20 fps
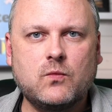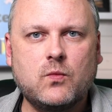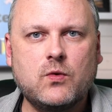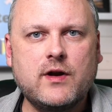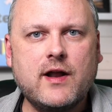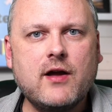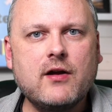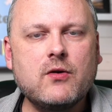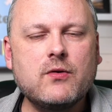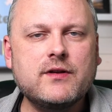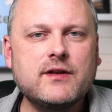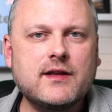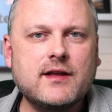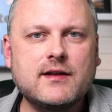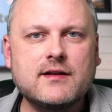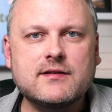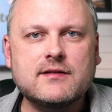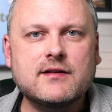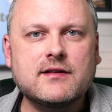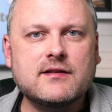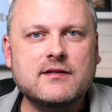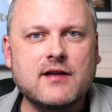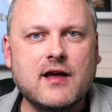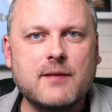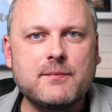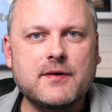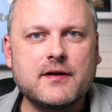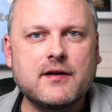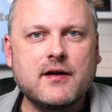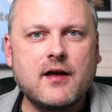We're now going to get into the
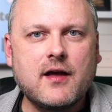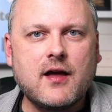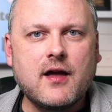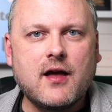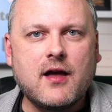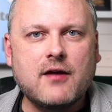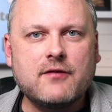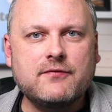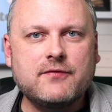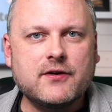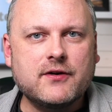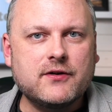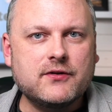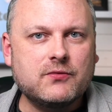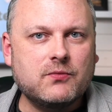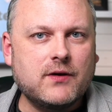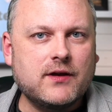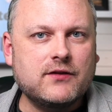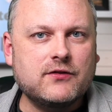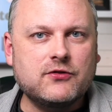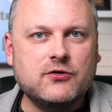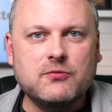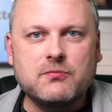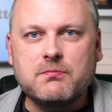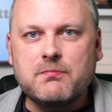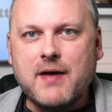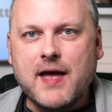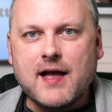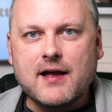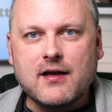topic of various ways to
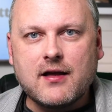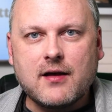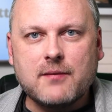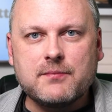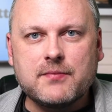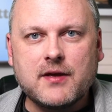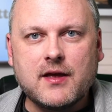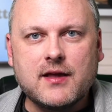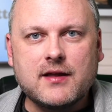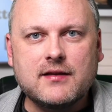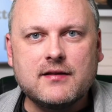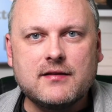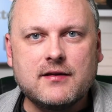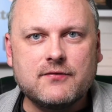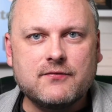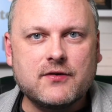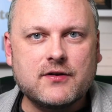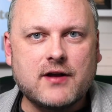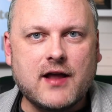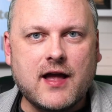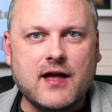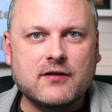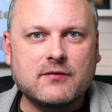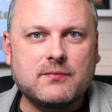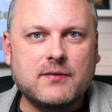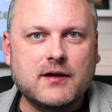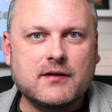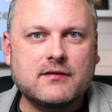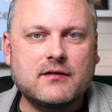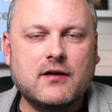back up different
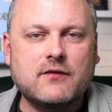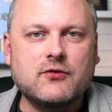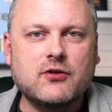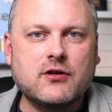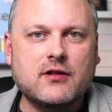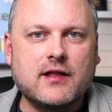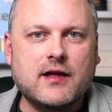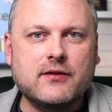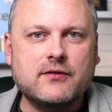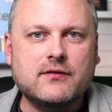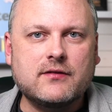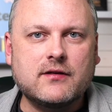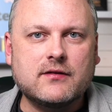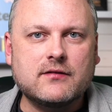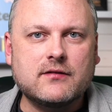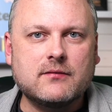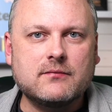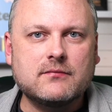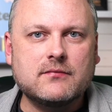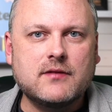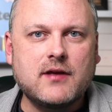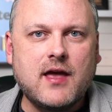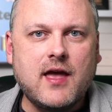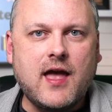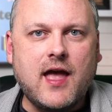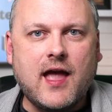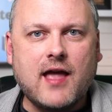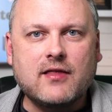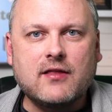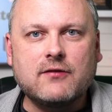aspects of your cloud system.
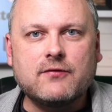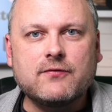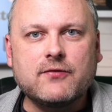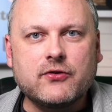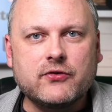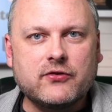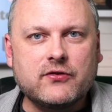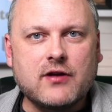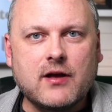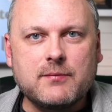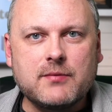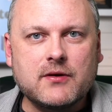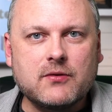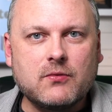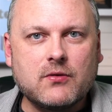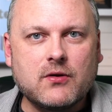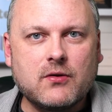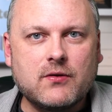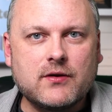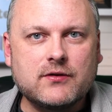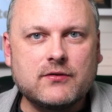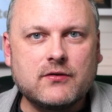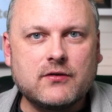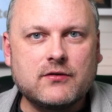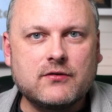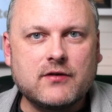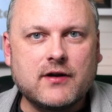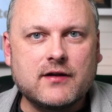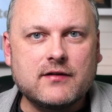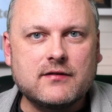And the first topic we're going to
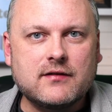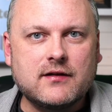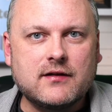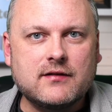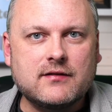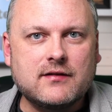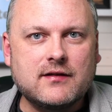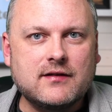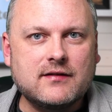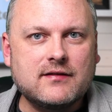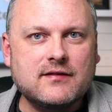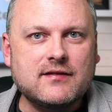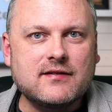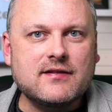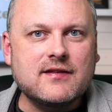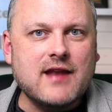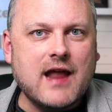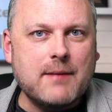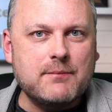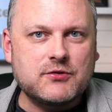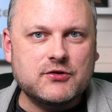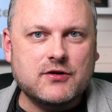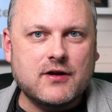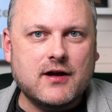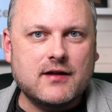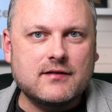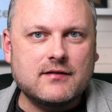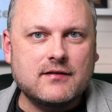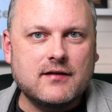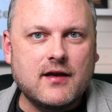address is the
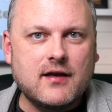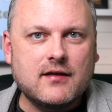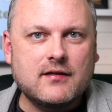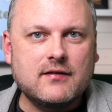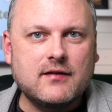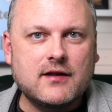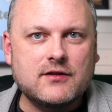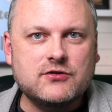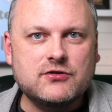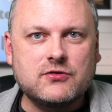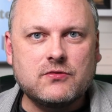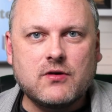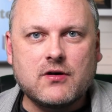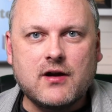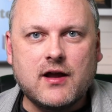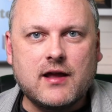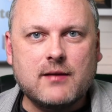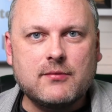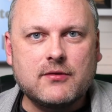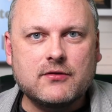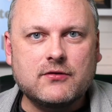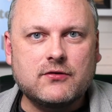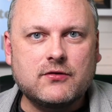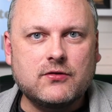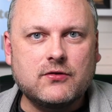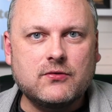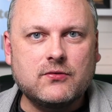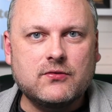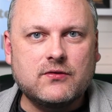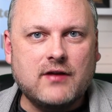snapshots that you are able
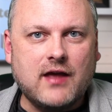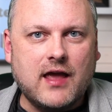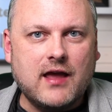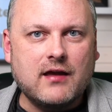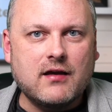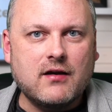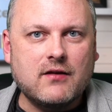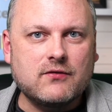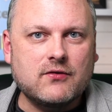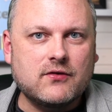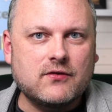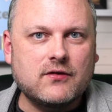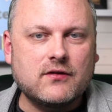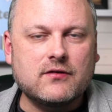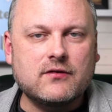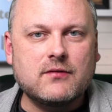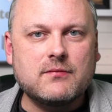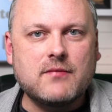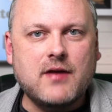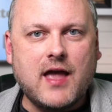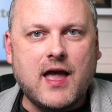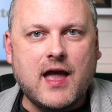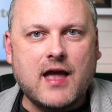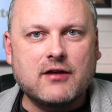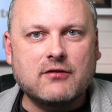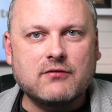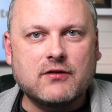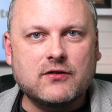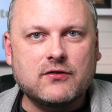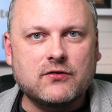to take of your system
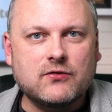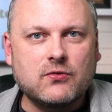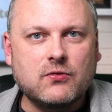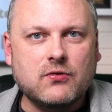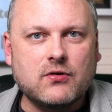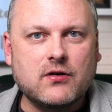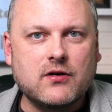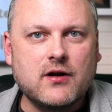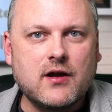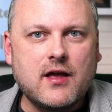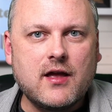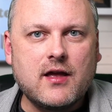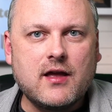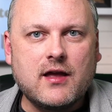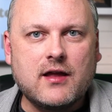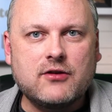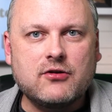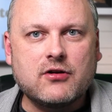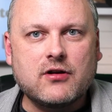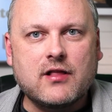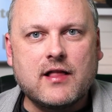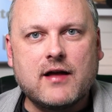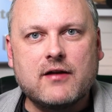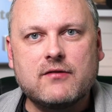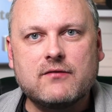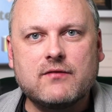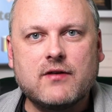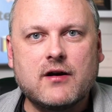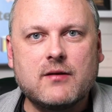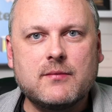and restore in your cloud
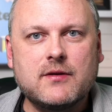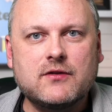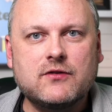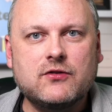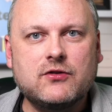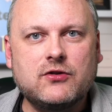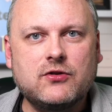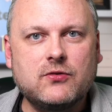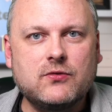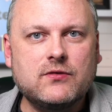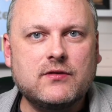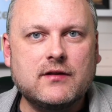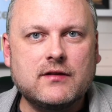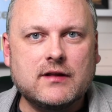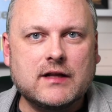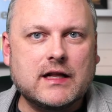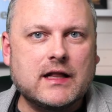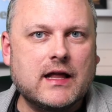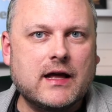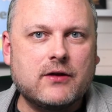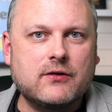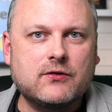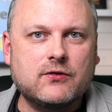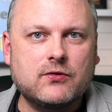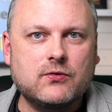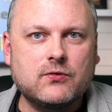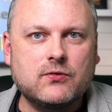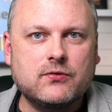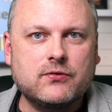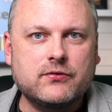environments using the cloud
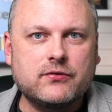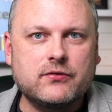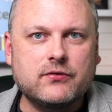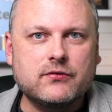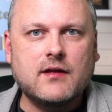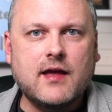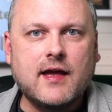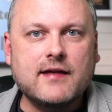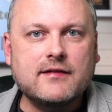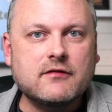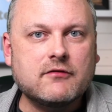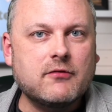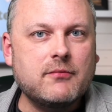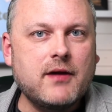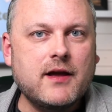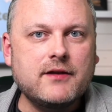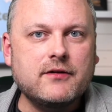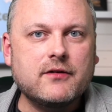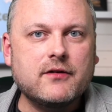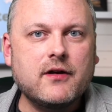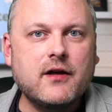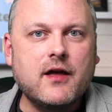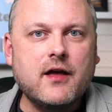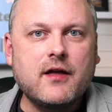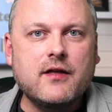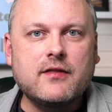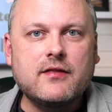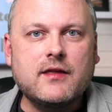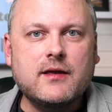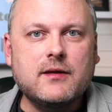tools. As a reminder,
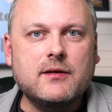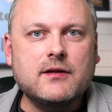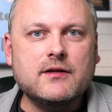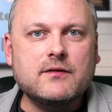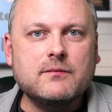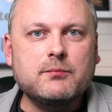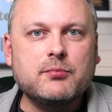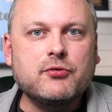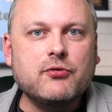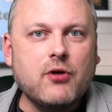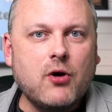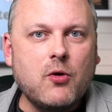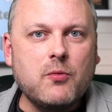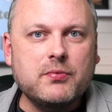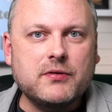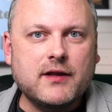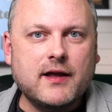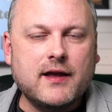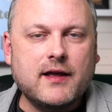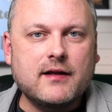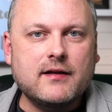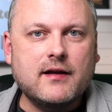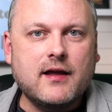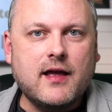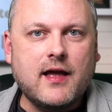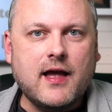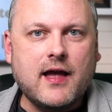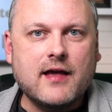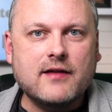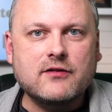the Pro plan
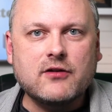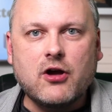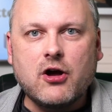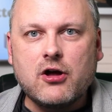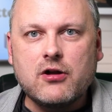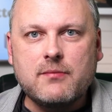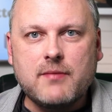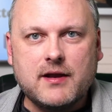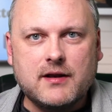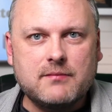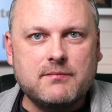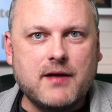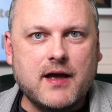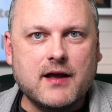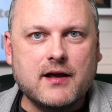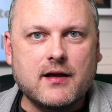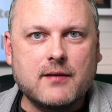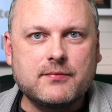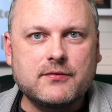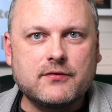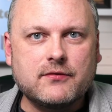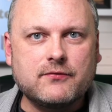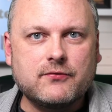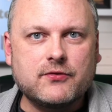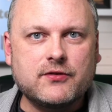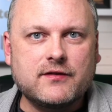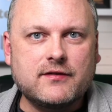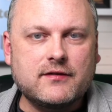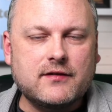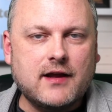has automated backups for
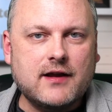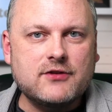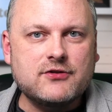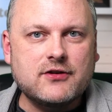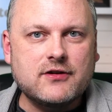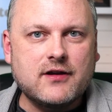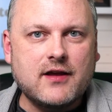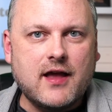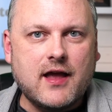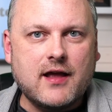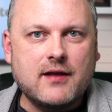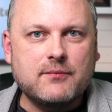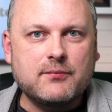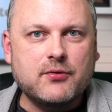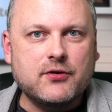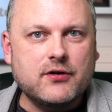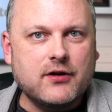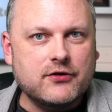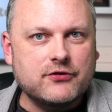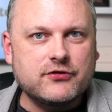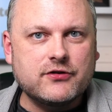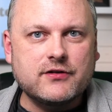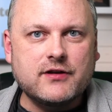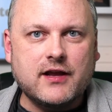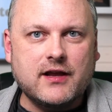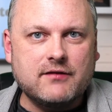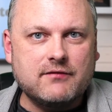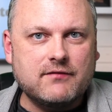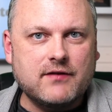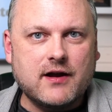the staging and production
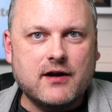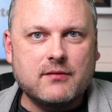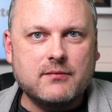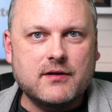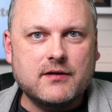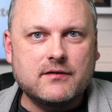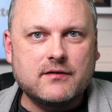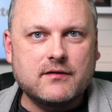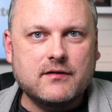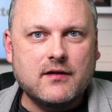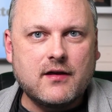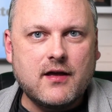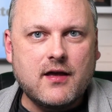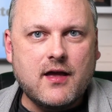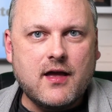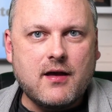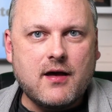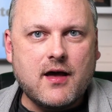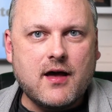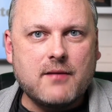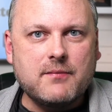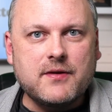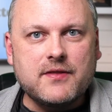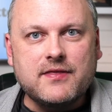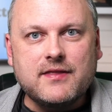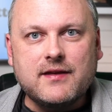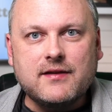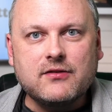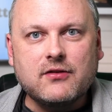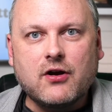environments,
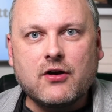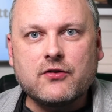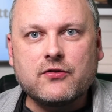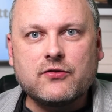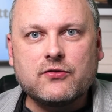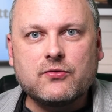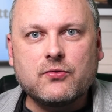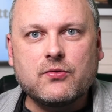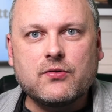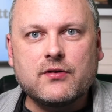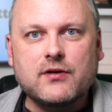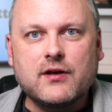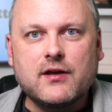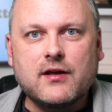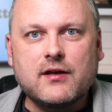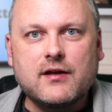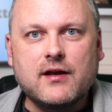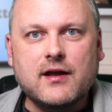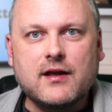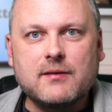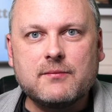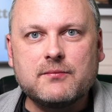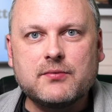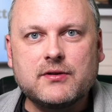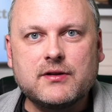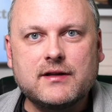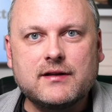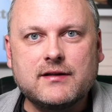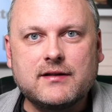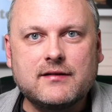but these are stored in a
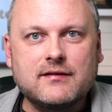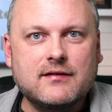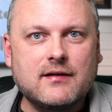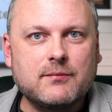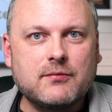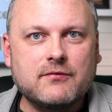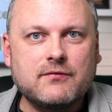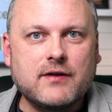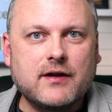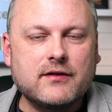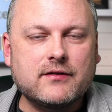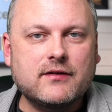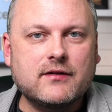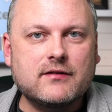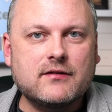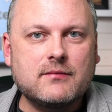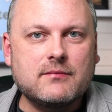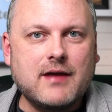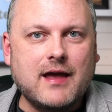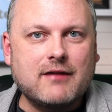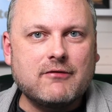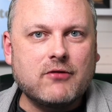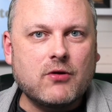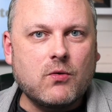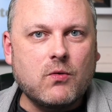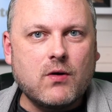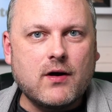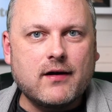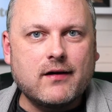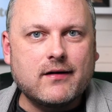completely separate file system and
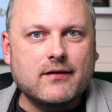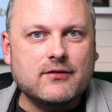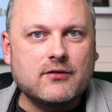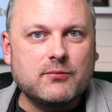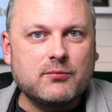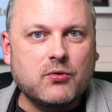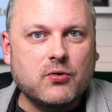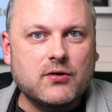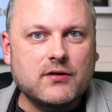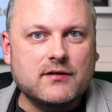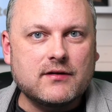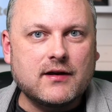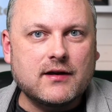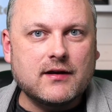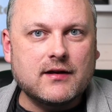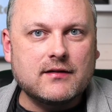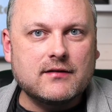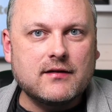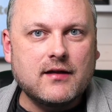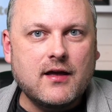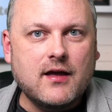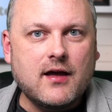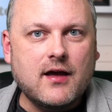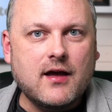require a support ticket